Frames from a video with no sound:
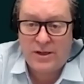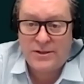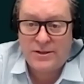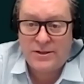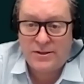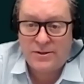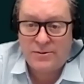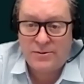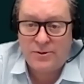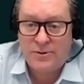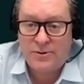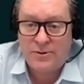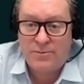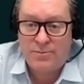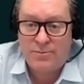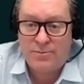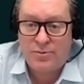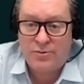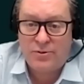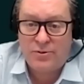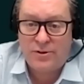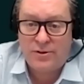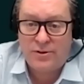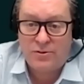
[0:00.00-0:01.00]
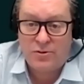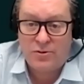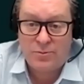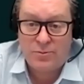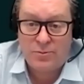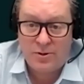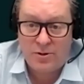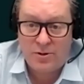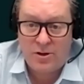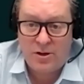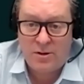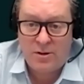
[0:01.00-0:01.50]
that we're going to put at
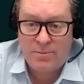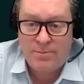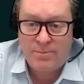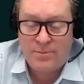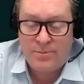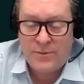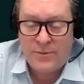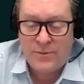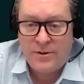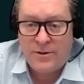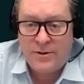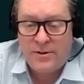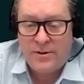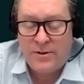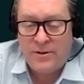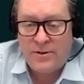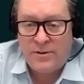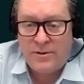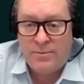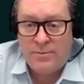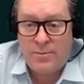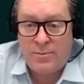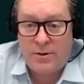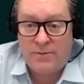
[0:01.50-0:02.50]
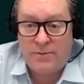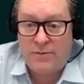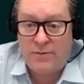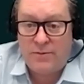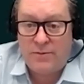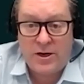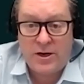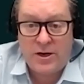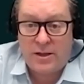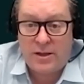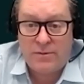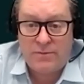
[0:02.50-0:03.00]
Kuppenheim. But for
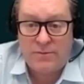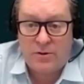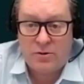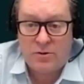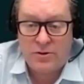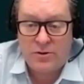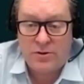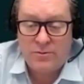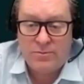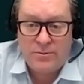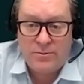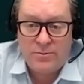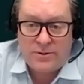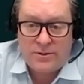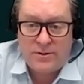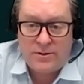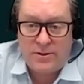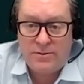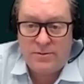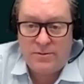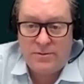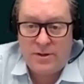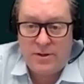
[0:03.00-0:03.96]
any other volumes and